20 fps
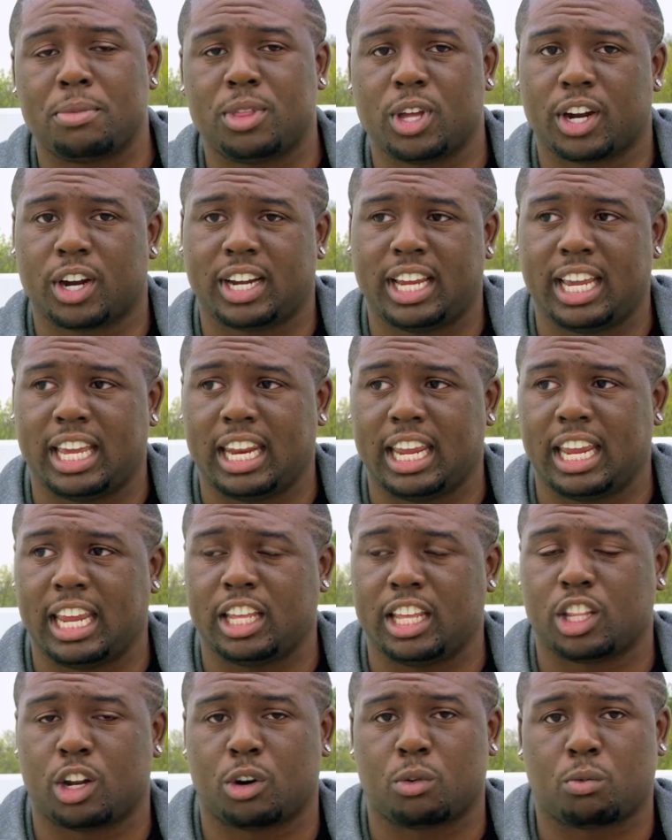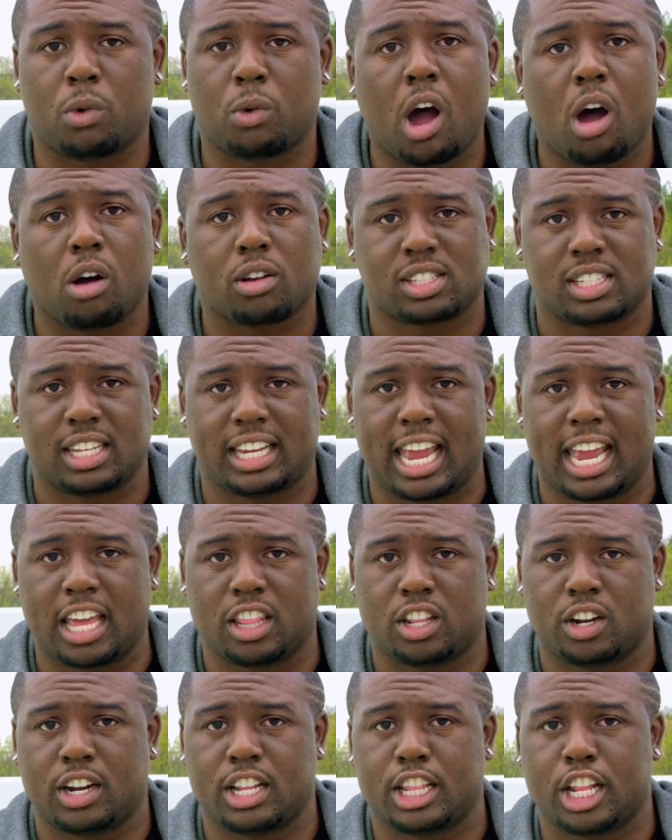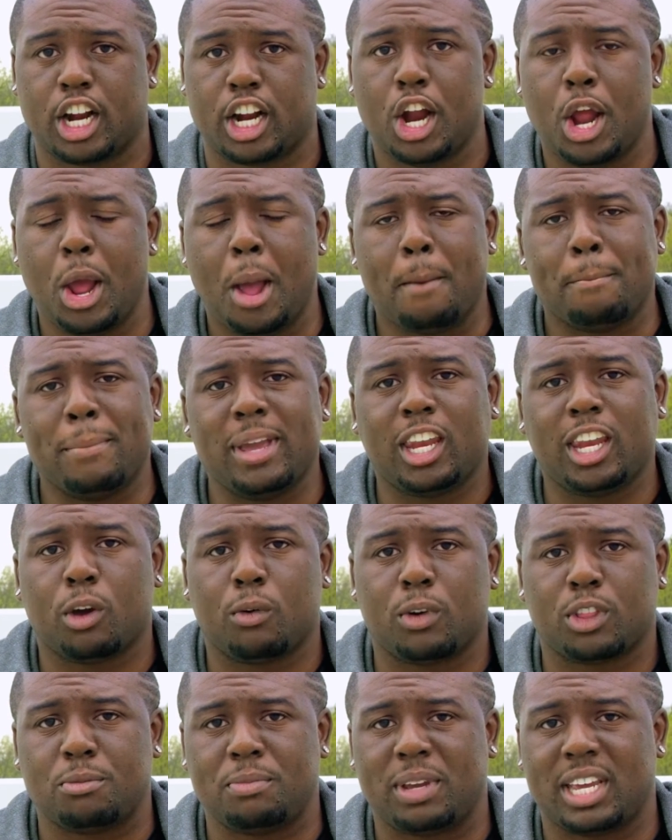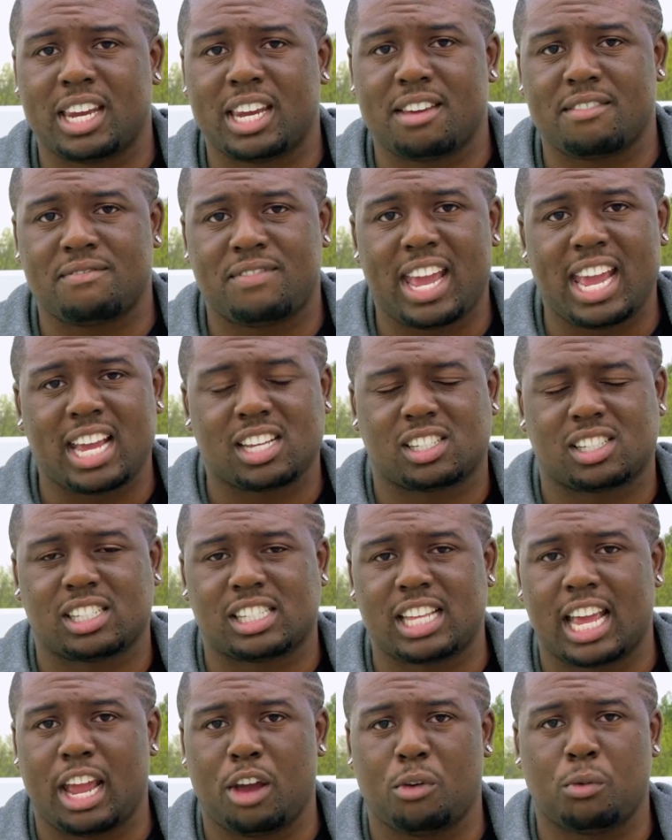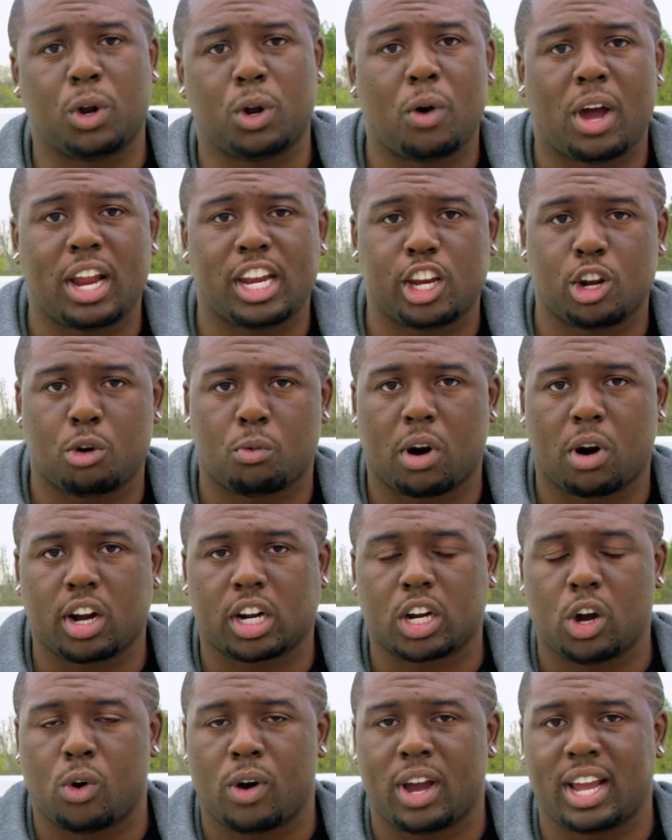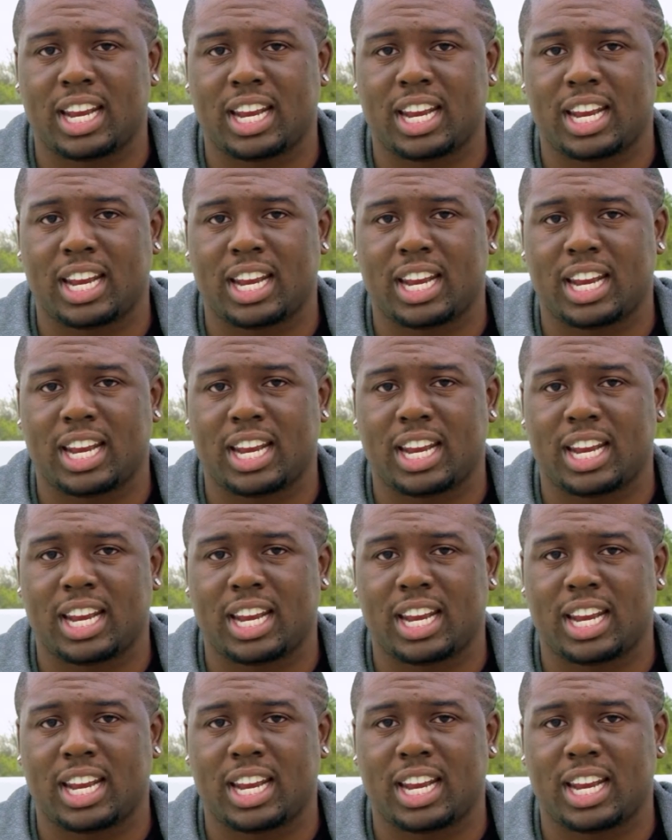they're getting their walks together, and they're meeting with me in advance to say, what do I need to work on?